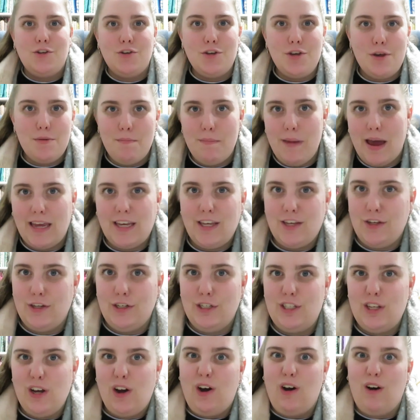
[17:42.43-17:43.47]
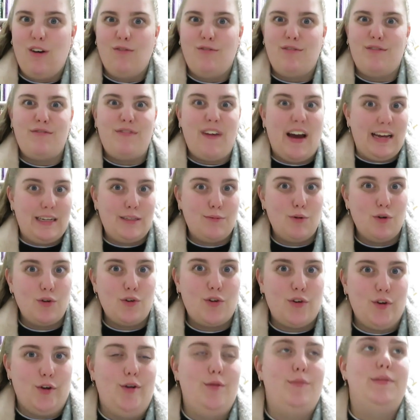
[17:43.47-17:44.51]
sure you make use of Facebook
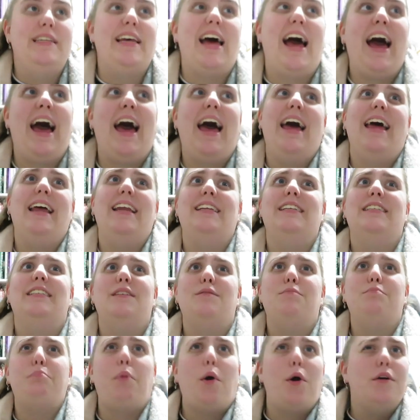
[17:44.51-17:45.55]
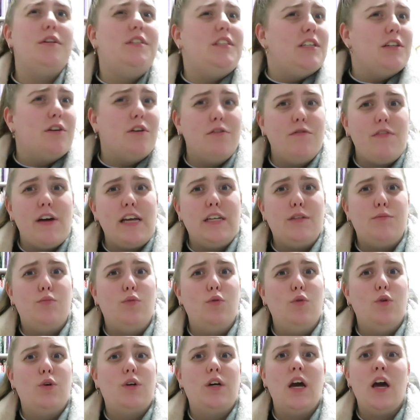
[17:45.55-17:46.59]
groups and posting on
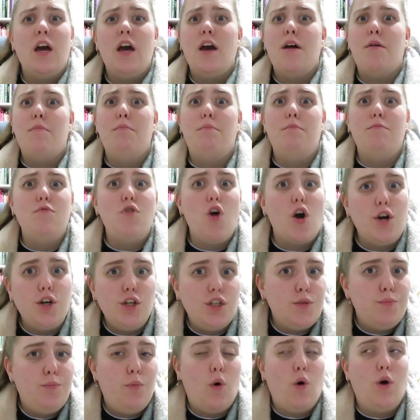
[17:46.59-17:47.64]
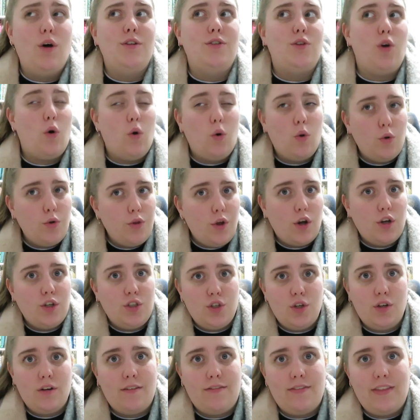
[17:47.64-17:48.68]
Facebook, notice boards, all those
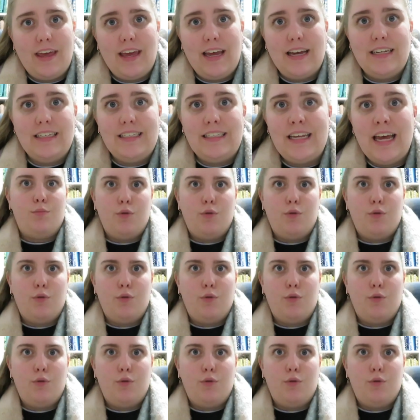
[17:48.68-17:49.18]
sort of things.